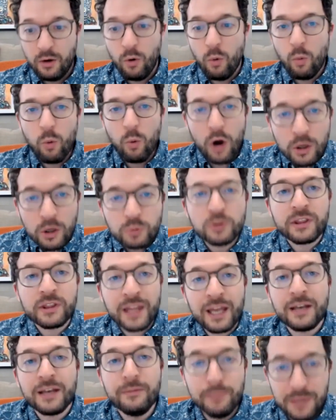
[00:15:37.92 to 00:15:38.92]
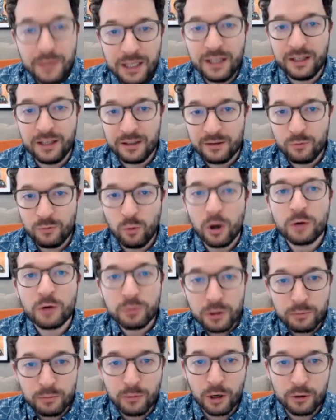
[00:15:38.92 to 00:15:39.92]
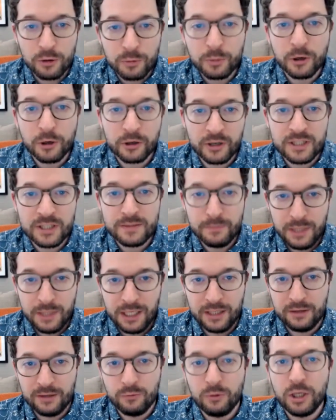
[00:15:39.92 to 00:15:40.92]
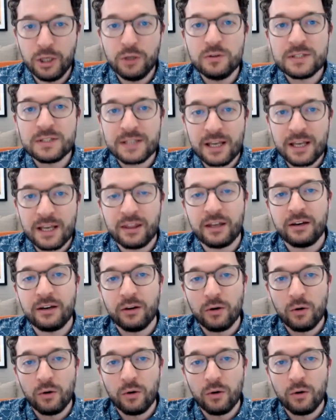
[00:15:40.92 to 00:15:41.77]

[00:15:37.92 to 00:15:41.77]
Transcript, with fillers: What would that mean? What would moral progress mean when you say that